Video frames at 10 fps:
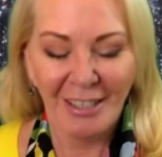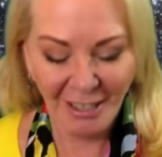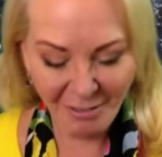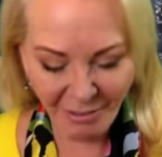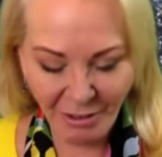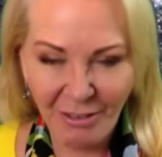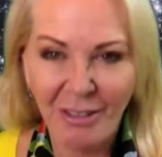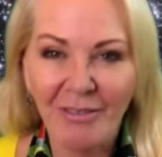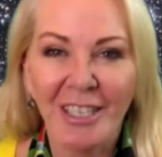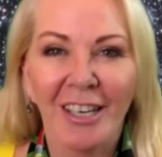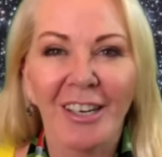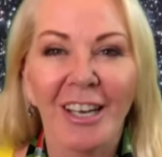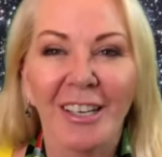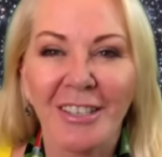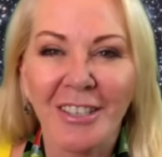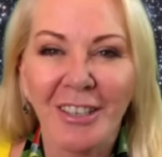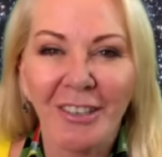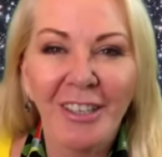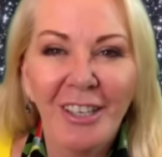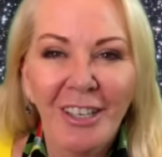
Yeah, I've been with them 10 years, so